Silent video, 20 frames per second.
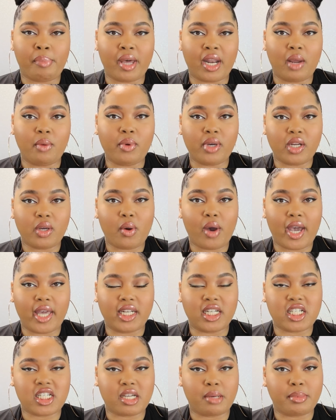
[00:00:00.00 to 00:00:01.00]
But I wanna go
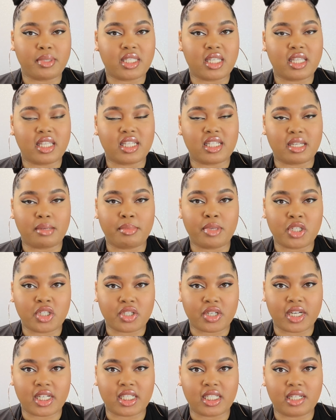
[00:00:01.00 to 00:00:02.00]
ahead and jump into the
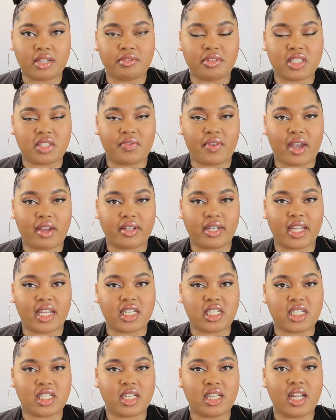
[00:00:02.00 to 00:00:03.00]
demonstration of this
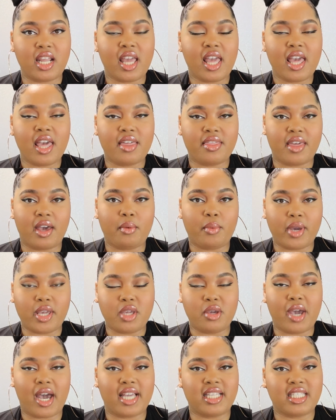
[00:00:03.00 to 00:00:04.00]
foundation, and that way
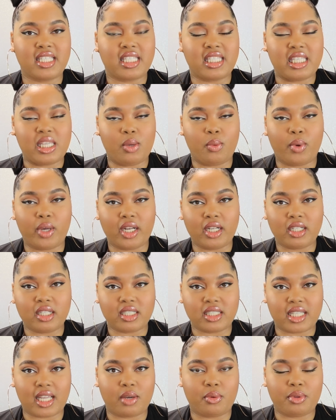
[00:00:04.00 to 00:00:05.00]
you guys can see what it
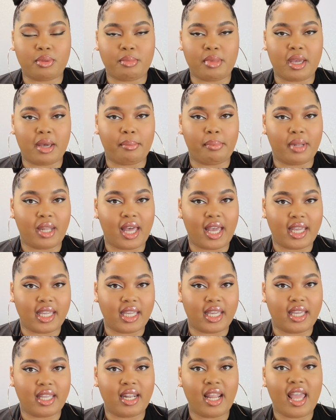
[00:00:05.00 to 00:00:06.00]
looks like with me applying
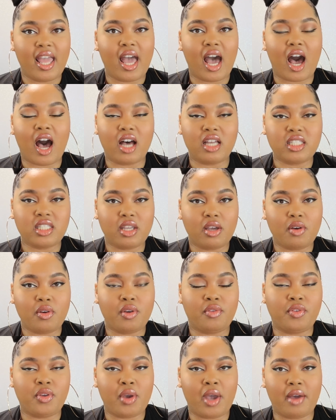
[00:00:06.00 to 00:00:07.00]
it. Also,
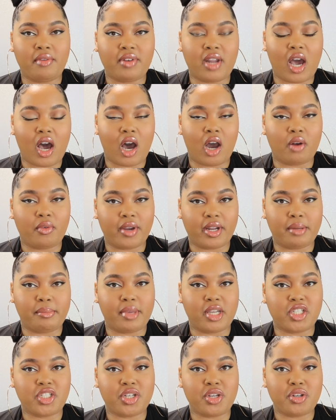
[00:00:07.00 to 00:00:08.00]
if you have not already,
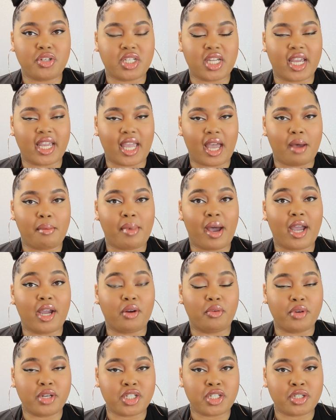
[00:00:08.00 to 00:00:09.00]
make sure you check out my
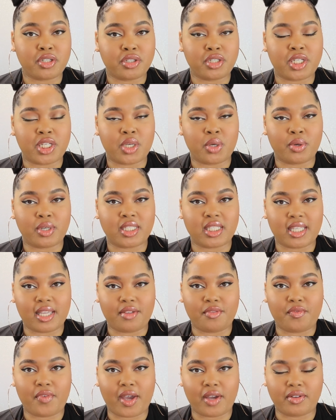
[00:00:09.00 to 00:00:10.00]
original Dior
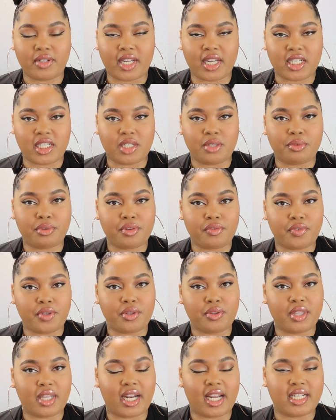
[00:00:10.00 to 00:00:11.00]
Skin Foundation foundation
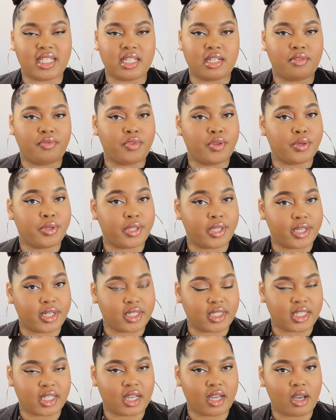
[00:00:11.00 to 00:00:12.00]
review that I did a few
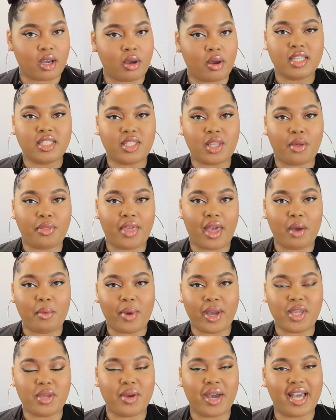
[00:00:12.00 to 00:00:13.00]
years ago. So that
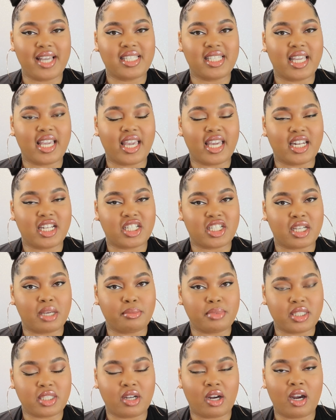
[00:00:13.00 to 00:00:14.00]
way you guys can get a
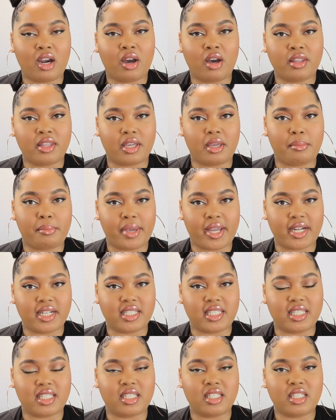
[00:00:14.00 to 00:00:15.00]
jump start on the
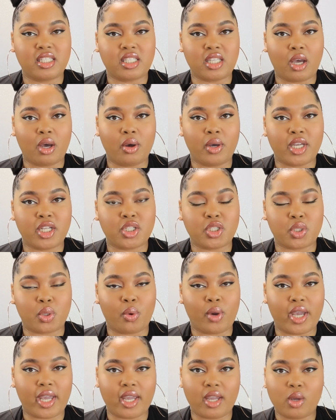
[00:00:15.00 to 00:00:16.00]
comparison. So
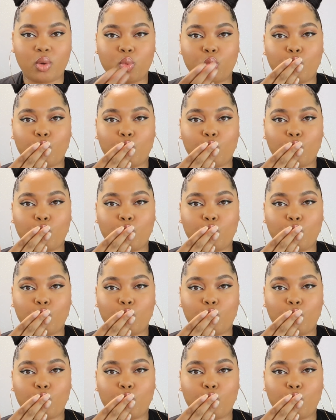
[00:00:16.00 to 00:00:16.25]
enjoy.